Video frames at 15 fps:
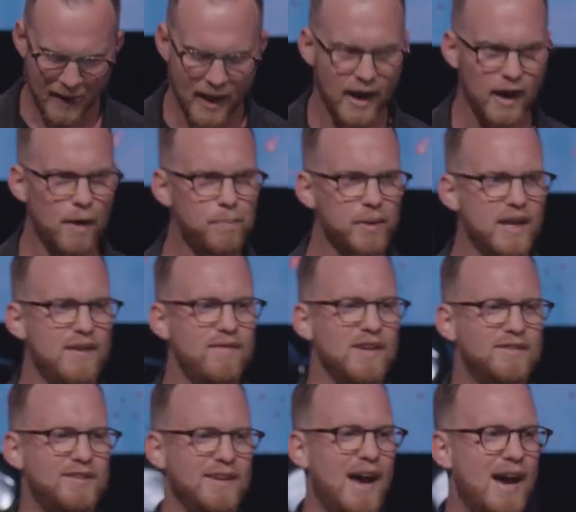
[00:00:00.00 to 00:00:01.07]
And I'm believing
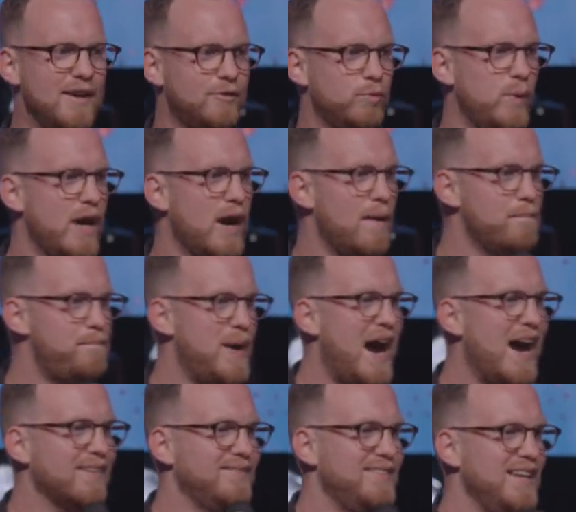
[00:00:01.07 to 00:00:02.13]
today as we
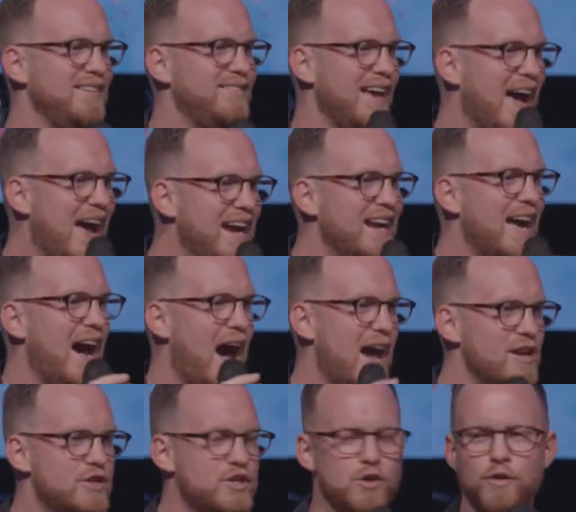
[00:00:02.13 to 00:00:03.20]
unpack these eight
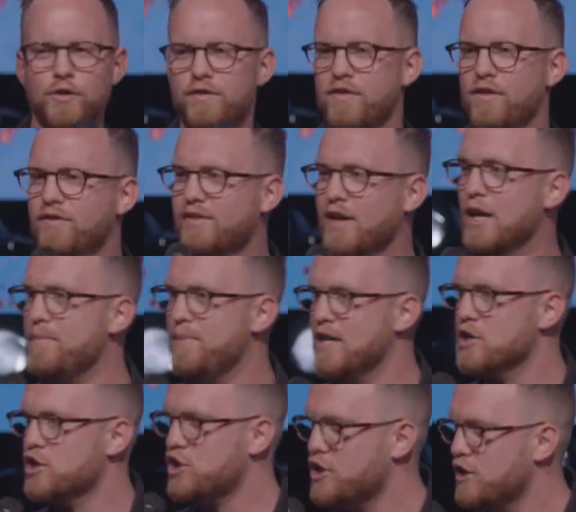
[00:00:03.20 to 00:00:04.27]
attitudes that there's going to be
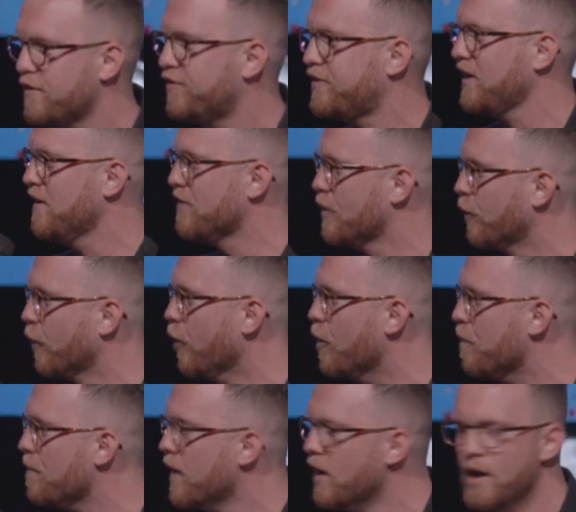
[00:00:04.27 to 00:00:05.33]
a shift in the room.